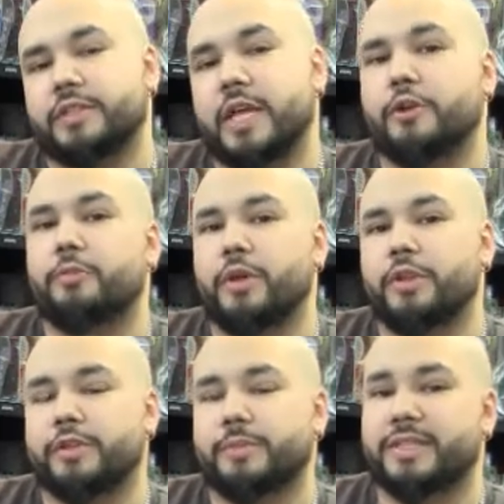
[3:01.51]
out her
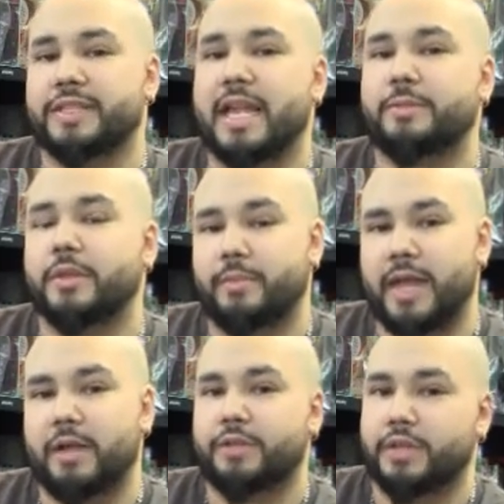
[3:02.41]
mother has been stabbed in the
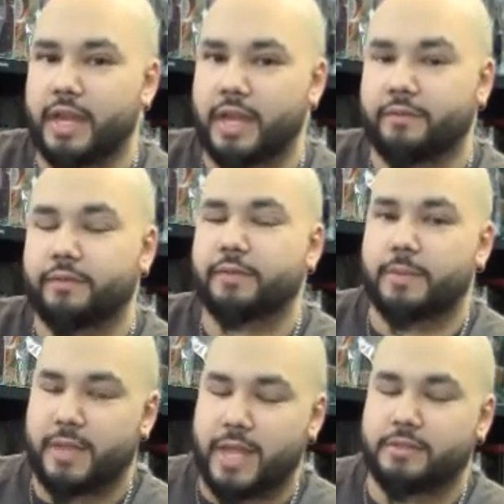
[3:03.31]
back with a knife
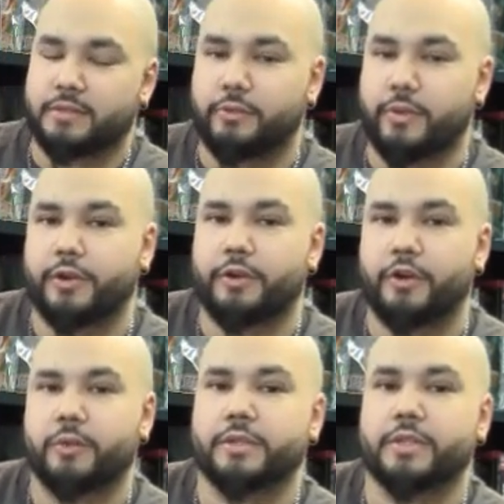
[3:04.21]
and passes away in her
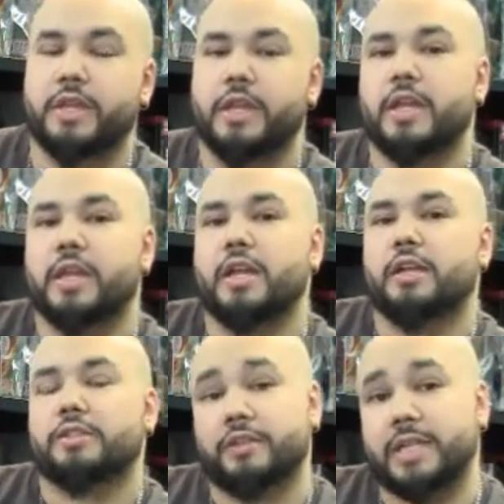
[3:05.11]
arms.
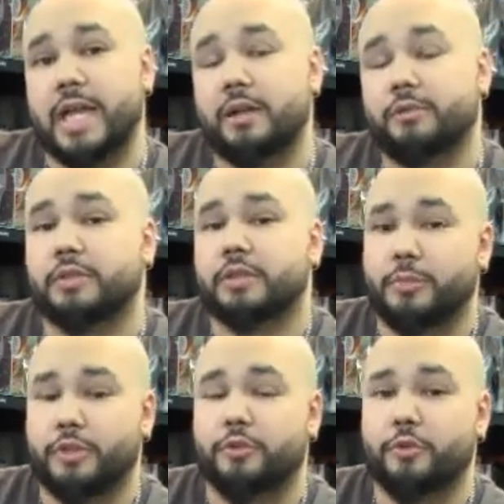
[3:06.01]
Turns out the
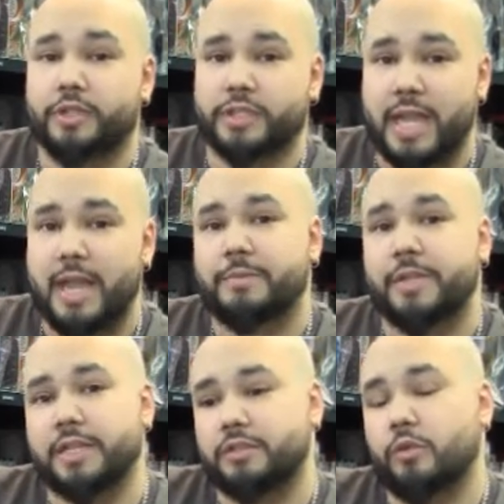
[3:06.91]
mother who was stabbed
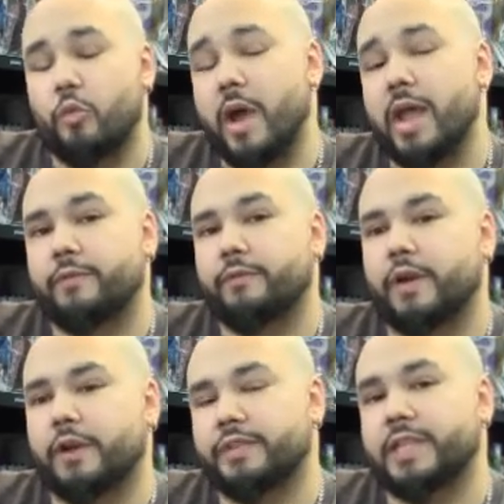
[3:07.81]
is the wife
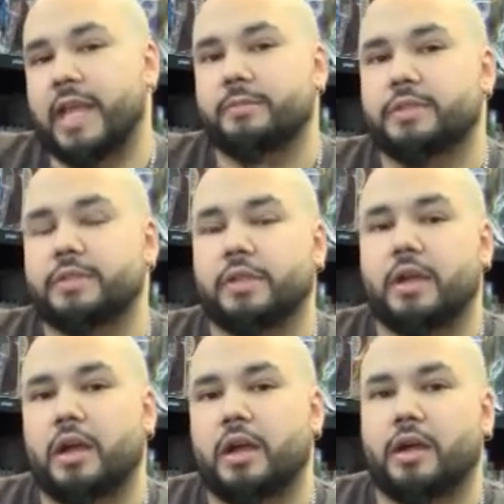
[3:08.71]
of Sam's
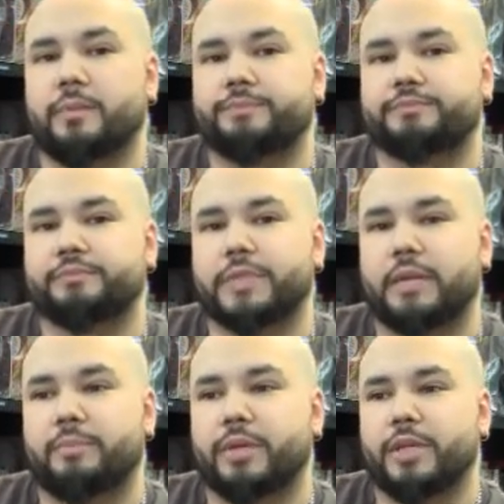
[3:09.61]
um,
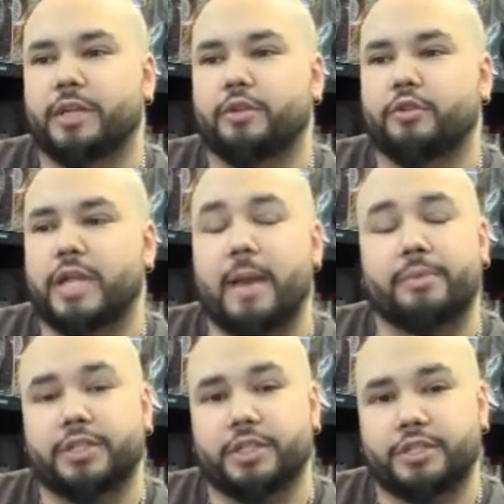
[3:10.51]
political
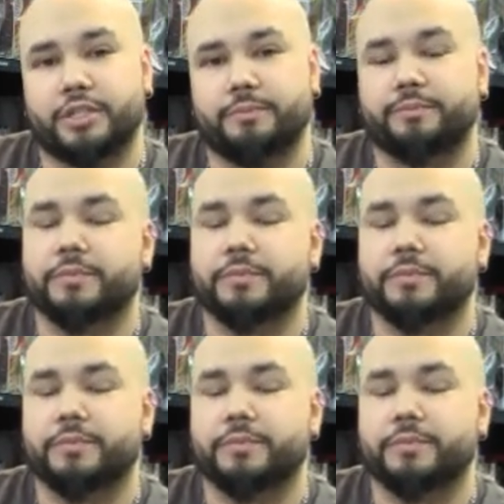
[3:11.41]
competition.